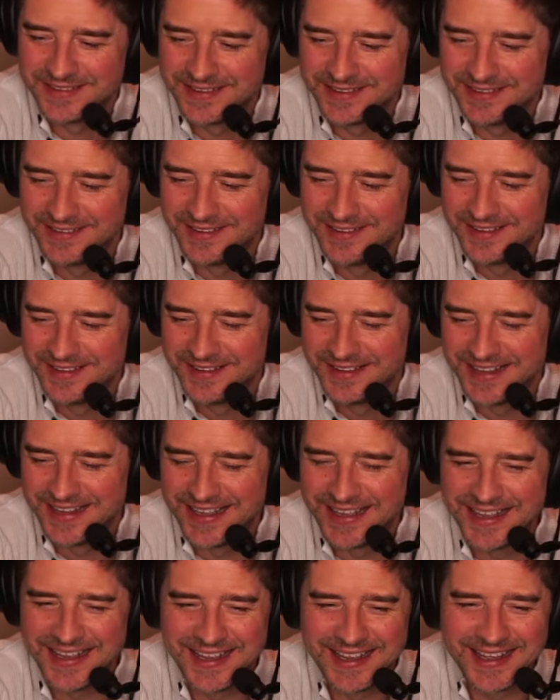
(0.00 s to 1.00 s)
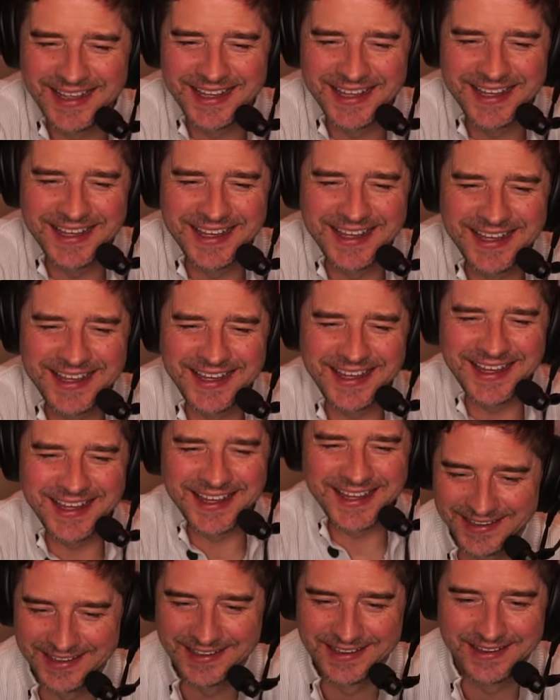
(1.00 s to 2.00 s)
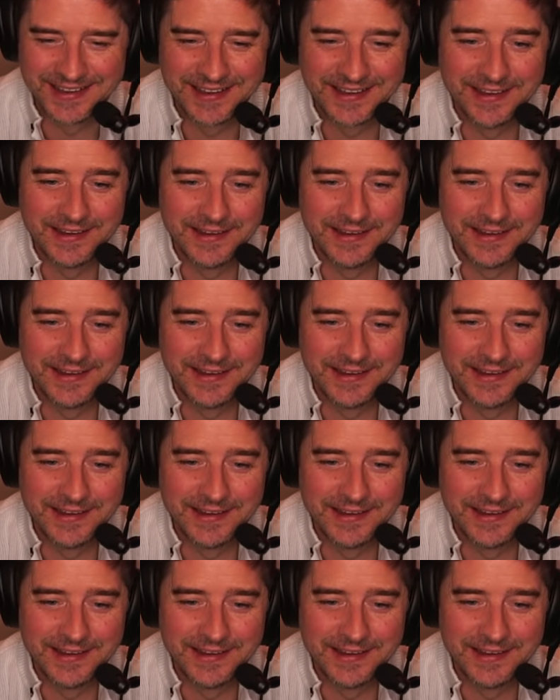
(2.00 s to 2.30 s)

you don't do that. Please touch your mustache. Don't fool. I'll